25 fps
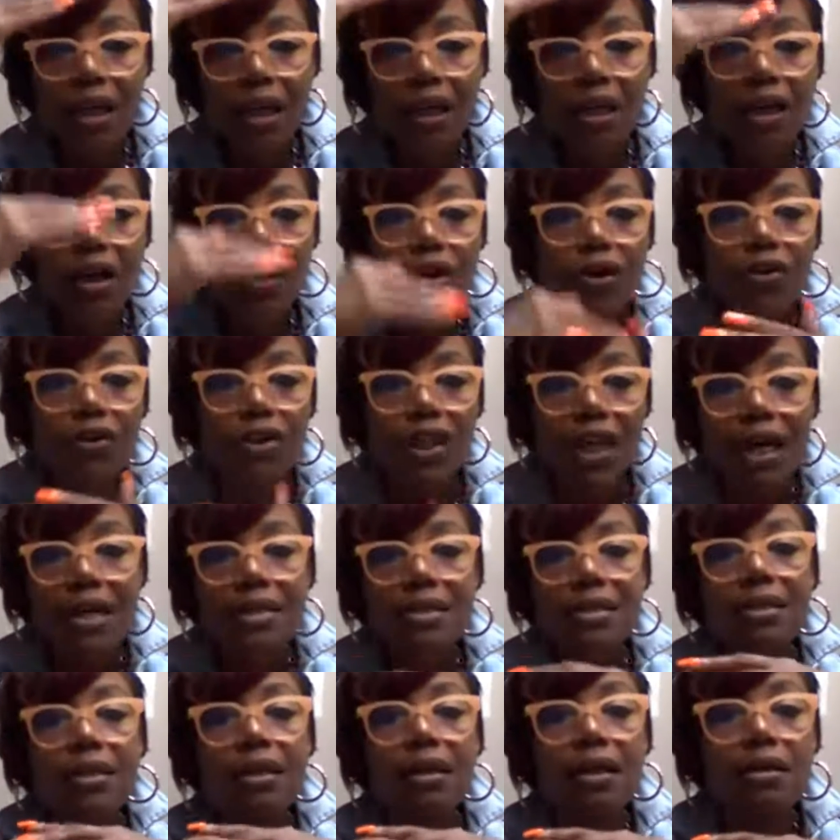and earth
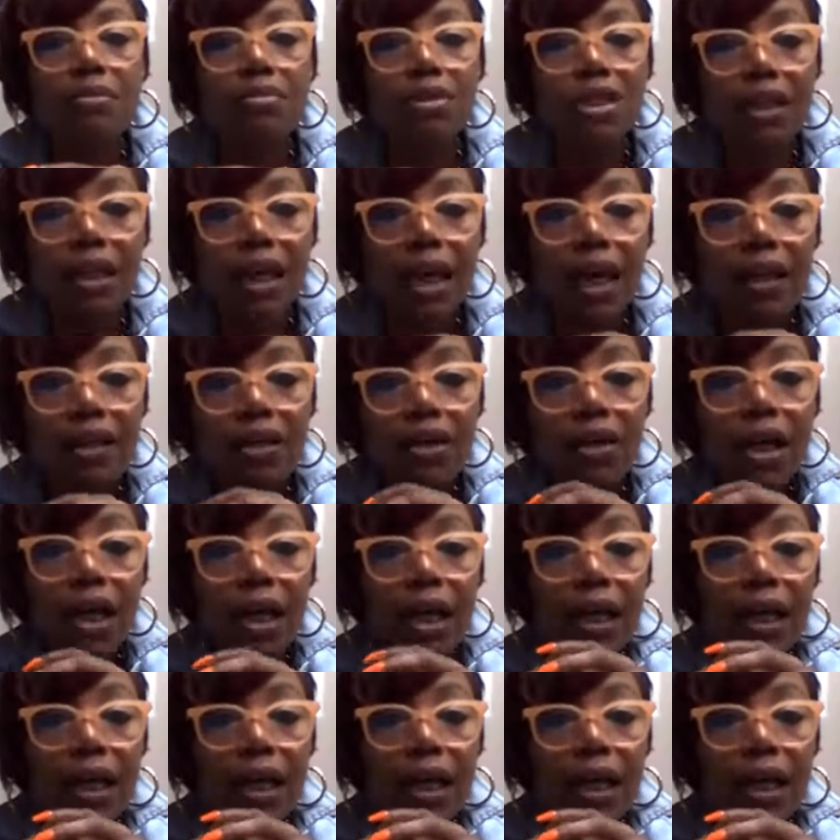has to come together